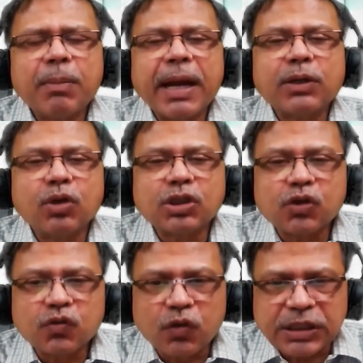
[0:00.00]
back to
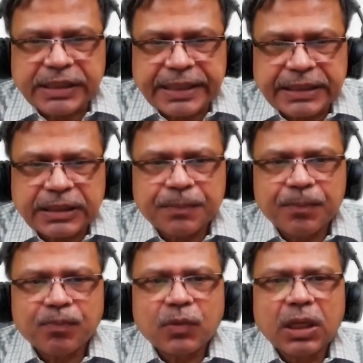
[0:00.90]
resourceful states.
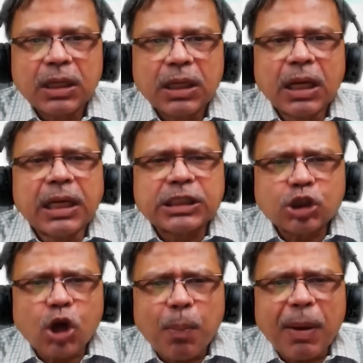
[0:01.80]
Stop